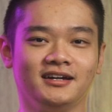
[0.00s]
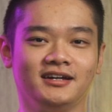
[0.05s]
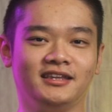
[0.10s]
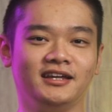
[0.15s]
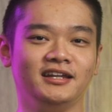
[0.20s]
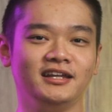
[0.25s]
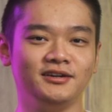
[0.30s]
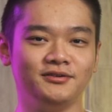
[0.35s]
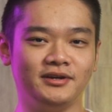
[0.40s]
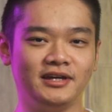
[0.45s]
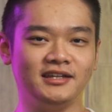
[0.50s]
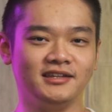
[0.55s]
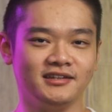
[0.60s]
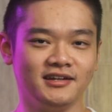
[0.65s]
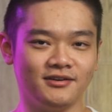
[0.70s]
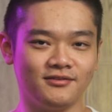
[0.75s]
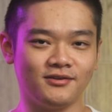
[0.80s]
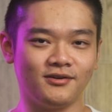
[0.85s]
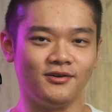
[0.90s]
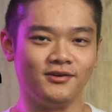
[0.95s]
The new
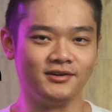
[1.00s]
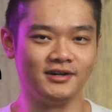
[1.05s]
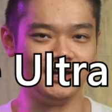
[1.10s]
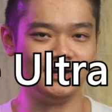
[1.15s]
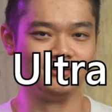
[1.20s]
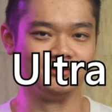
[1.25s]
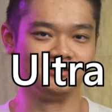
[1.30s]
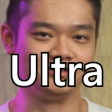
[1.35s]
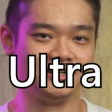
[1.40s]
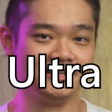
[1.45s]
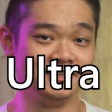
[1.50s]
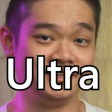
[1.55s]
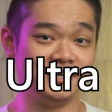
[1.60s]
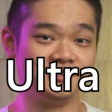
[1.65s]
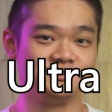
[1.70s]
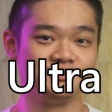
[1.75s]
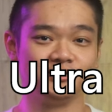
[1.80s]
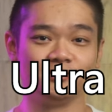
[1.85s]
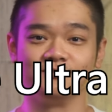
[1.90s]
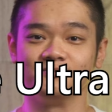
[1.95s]
Intel Core Ultra
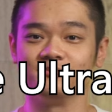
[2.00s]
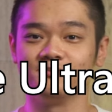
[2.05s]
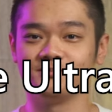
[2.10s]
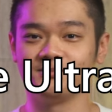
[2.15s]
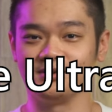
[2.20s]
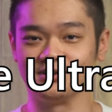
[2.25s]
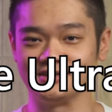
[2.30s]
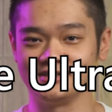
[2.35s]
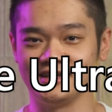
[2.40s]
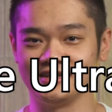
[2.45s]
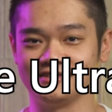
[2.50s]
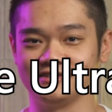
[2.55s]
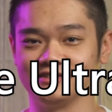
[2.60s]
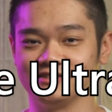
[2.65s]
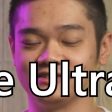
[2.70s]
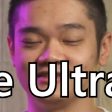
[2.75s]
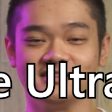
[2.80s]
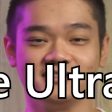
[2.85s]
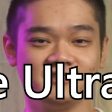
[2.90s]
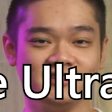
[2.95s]
Desktop
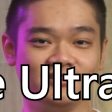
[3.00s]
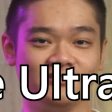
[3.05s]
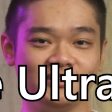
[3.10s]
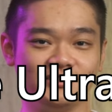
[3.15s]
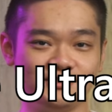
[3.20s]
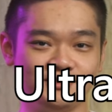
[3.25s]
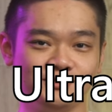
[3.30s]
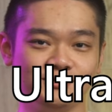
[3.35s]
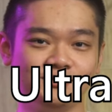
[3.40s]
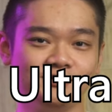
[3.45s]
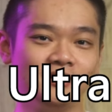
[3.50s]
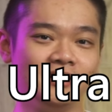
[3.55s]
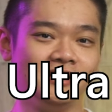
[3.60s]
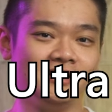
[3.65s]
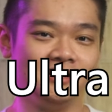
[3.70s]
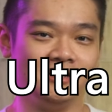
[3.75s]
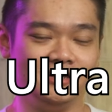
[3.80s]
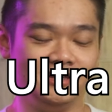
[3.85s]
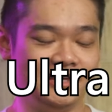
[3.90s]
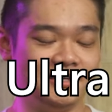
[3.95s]
Processors Series 2,
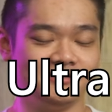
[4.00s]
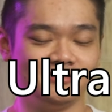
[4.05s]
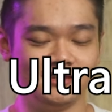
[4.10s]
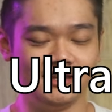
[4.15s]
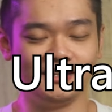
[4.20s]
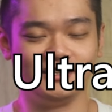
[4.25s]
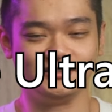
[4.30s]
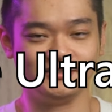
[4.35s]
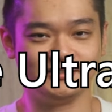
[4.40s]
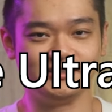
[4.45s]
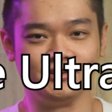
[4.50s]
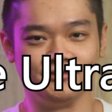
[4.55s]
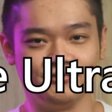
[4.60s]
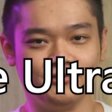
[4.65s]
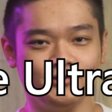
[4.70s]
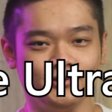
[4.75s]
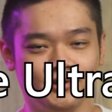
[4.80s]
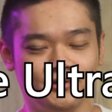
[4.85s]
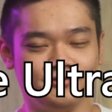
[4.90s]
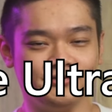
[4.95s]
yes that is the
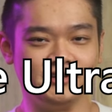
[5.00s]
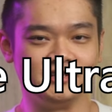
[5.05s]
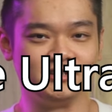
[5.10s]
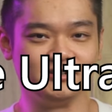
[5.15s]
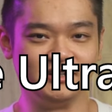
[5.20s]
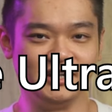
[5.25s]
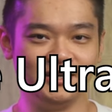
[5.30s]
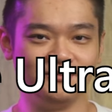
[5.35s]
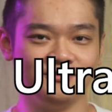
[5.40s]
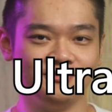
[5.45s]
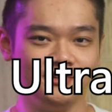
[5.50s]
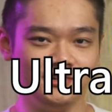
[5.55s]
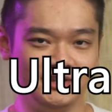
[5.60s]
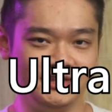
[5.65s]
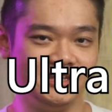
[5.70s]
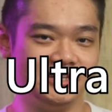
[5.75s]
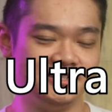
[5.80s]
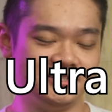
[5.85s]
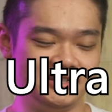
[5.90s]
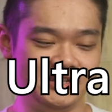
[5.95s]
full official name for
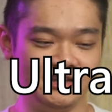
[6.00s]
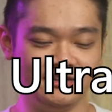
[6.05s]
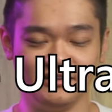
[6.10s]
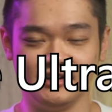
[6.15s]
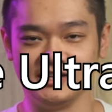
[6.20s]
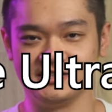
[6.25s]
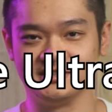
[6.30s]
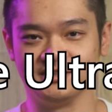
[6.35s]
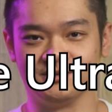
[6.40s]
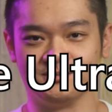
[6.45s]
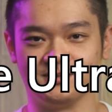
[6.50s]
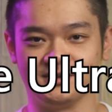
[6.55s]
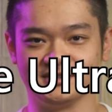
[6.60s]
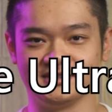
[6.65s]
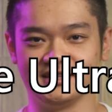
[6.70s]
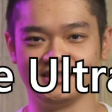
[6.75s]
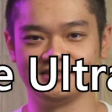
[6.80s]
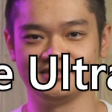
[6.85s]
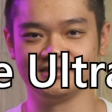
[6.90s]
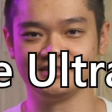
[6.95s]
this generation of
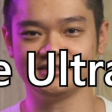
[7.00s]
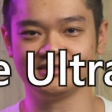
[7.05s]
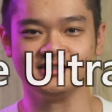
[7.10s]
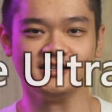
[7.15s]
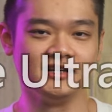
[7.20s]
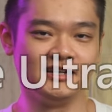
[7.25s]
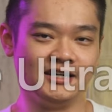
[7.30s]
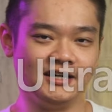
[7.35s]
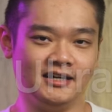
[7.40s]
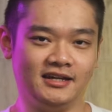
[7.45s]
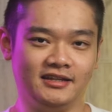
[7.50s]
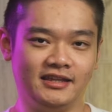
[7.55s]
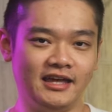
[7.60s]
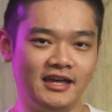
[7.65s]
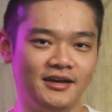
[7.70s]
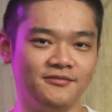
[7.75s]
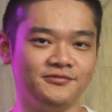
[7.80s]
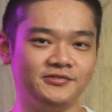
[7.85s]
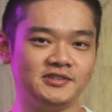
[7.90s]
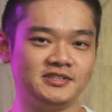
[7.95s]
processors,
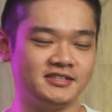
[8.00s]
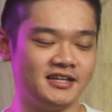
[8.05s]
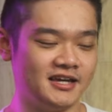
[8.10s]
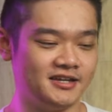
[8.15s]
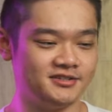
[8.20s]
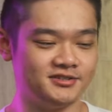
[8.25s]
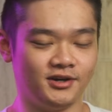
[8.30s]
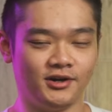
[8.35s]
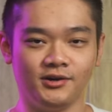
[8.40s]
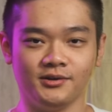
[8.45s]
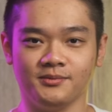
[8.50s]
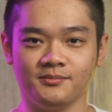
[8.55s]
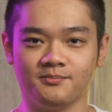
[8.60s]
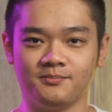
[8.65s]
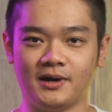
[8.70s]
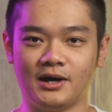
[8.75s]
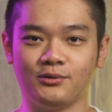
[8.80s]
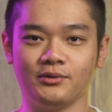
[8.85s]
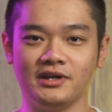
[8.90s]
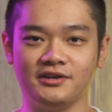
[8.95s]
they emphasize on
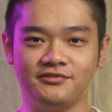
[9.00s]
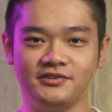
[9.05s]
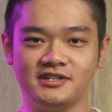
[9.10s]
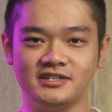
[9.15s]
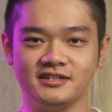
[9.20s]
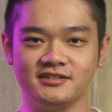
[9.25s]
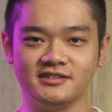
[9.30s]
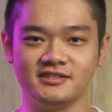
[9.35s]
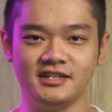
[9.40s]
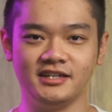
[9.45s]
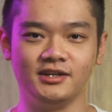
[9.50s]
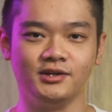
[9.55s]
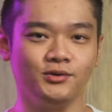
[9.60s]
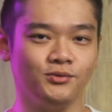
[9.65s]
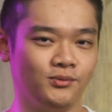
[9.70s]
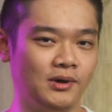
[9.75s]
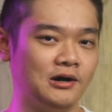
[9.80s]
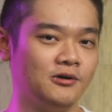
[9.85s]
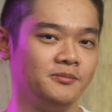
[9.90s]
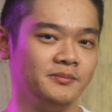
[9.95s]
power efficiency
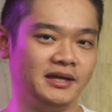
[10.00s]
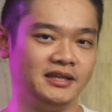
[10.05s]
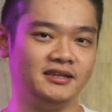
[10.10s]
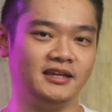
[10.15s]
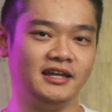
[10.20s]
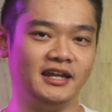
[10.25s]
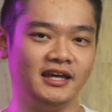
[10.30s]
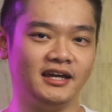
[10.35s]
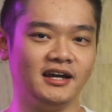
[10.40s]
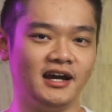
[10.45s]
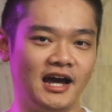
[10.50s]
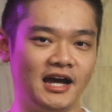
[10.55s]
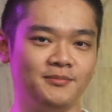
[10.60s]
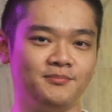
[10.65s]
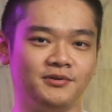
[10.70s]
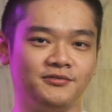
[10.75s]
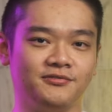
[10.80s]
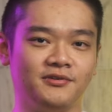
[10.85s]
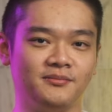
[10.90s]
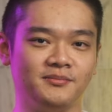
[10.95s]
while maintaining high
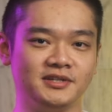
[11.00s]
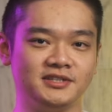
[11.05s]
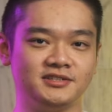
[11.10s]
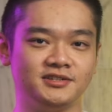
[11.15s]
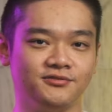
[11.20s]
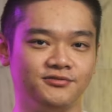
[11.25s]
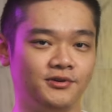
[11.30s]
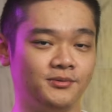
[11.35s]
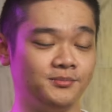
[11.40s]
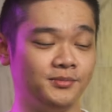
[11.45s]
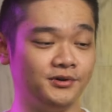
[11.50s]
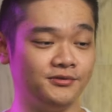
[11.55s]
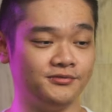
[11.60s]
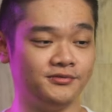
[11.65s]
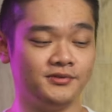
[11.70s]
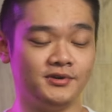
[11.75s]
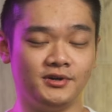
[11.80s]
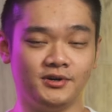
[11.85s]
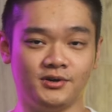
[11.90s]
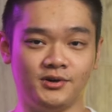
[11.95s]
performance for
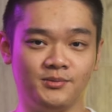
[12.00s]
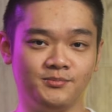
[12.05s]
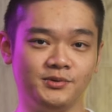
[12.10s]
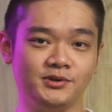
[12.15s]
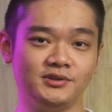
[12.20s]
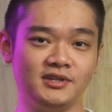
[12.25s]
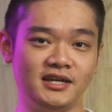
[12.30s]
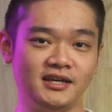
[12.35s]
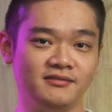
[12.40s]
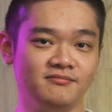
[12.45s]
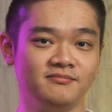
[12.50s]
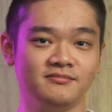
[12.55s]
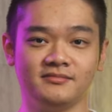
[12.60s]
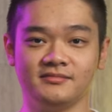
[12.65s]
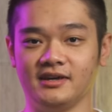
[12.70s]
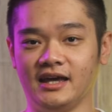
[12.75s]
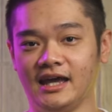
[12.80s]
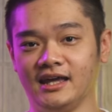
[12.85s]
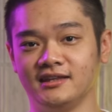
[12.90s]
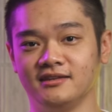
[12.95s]
both computing
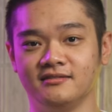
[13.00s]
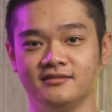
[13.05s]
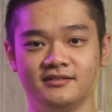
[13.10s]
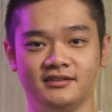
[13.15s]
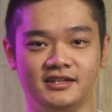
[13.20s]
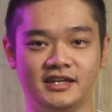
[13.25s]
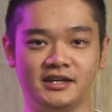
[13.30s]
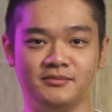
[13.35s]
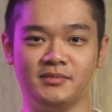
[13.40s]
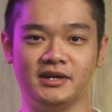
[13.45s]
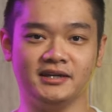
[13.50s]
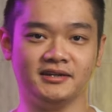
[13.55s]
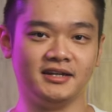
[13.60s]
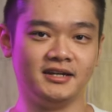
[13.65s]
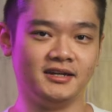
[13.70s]
and gaming.